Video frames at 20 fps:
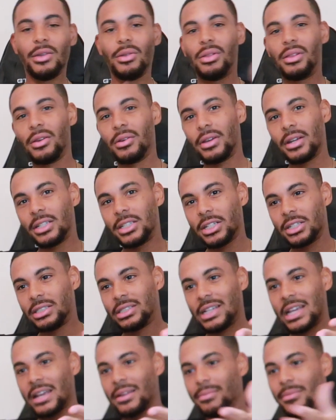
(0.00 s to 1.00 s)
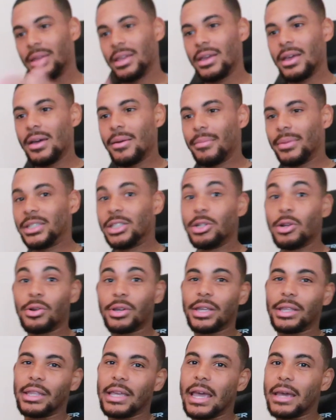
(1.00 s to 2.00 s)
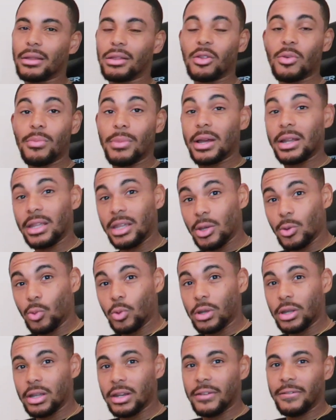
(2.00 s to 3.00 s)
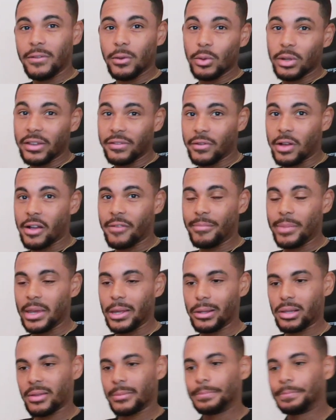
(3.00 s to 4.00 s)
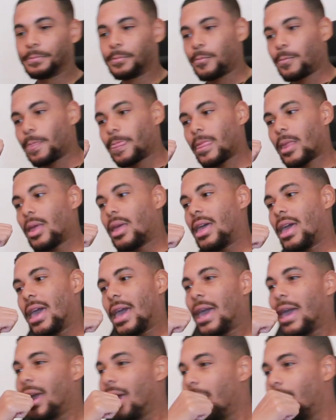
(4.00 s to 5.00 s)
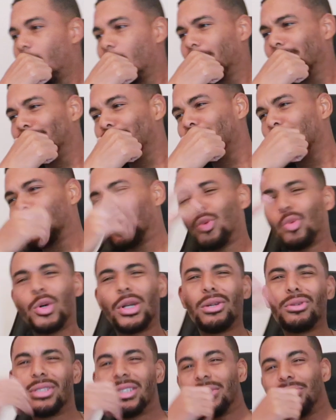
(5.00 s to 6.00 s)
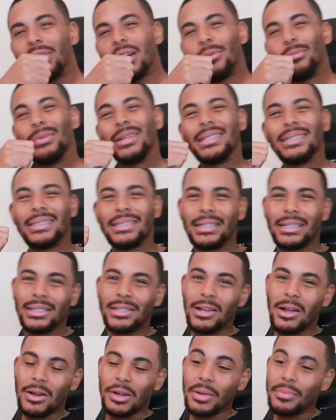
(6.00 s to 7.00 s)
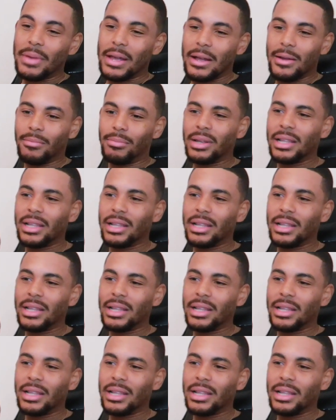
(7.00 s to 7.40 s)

You still get your check, but you don't get the extra money you would if you live off base. And what else am I missing to talk about?